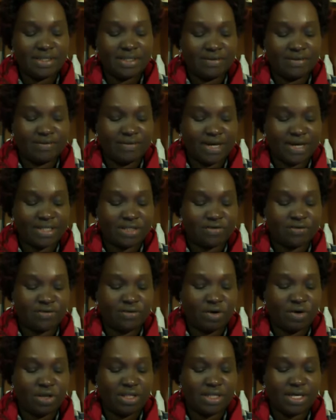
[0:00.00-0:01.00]
first of
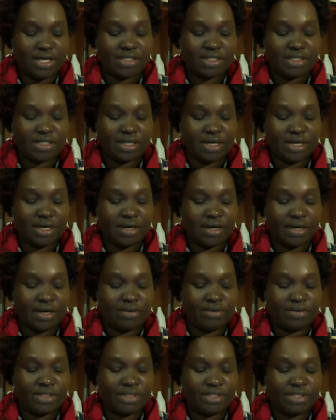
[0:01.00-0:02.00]
all, that we
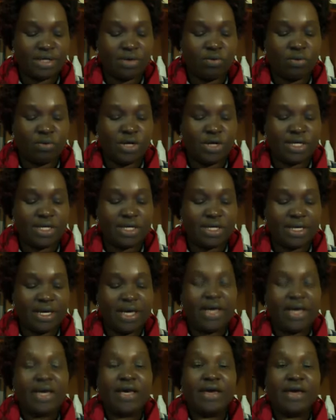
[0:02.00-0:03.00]
take warning
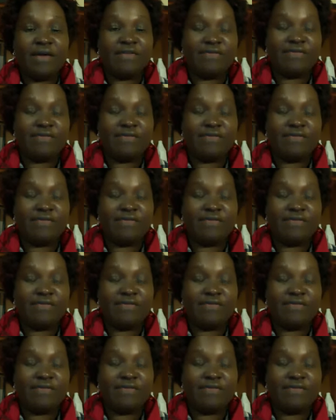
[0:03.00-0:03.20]
if there